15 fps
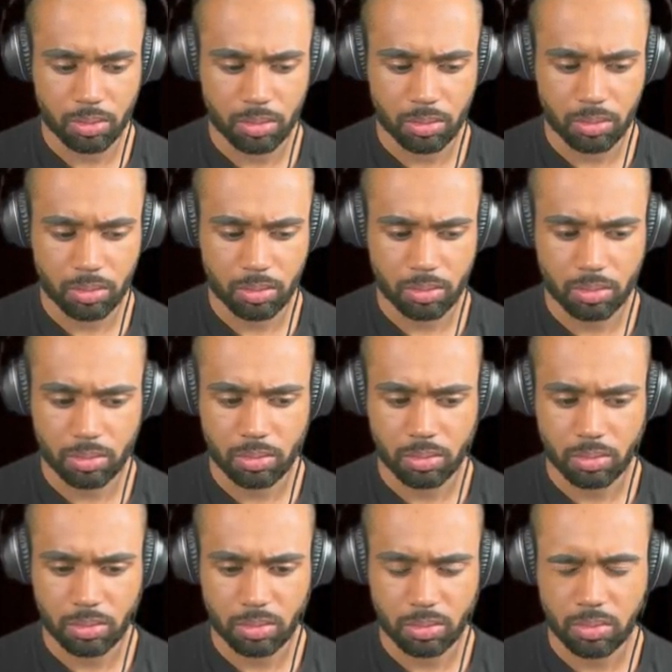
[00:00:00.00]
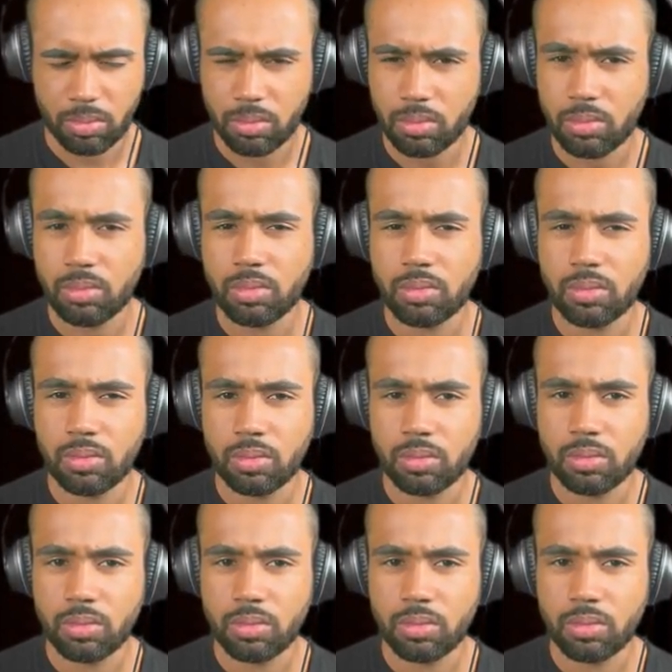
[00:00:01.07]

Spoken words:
(no one is talking)